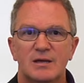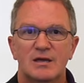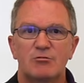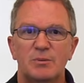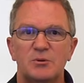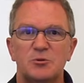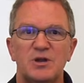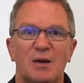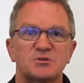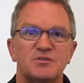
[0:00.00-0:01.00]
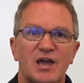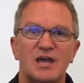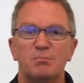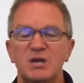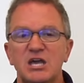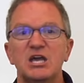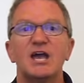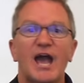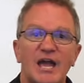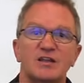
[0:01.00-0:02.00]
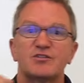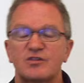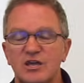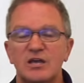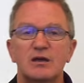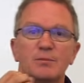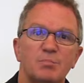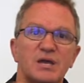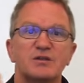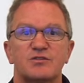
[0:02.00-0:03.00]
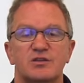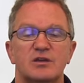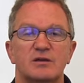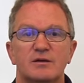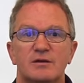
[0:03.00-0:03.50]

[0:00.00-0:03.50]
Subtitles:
It would be between options A and B, A and C, and B and C.